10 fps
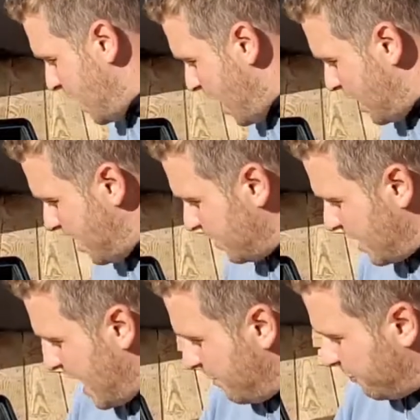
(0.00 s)

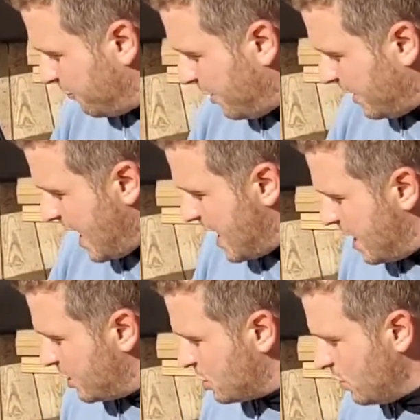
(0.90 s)
Another helpful
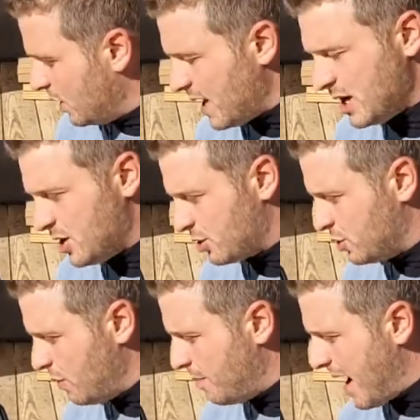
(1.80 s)
tool in your
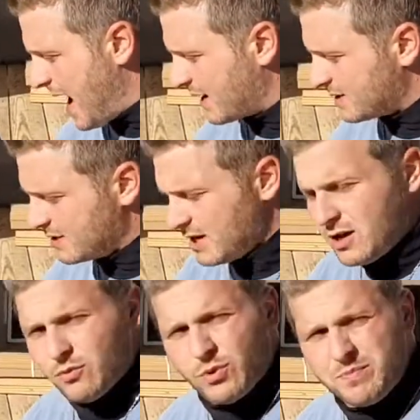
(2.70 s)
toolbox
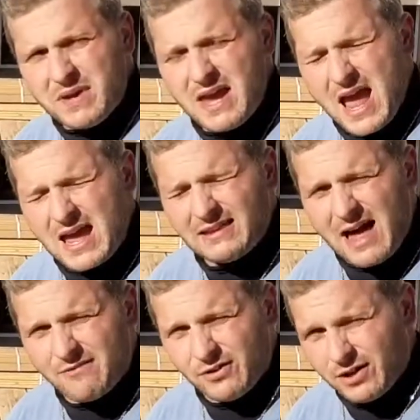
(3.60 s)
would be a
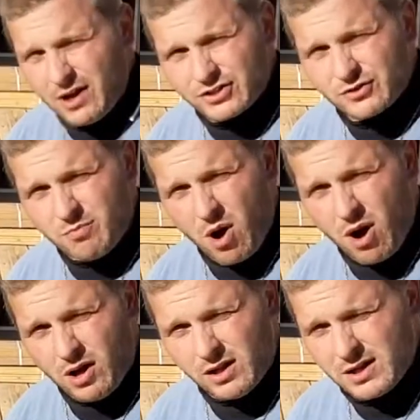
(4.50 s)
level, a
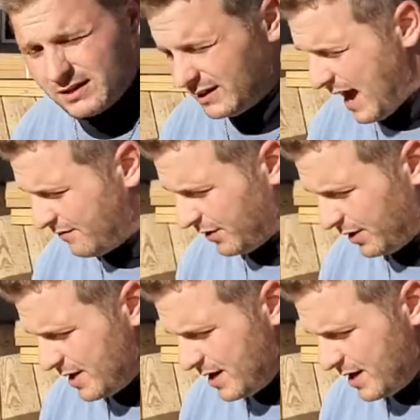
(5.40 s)
small level.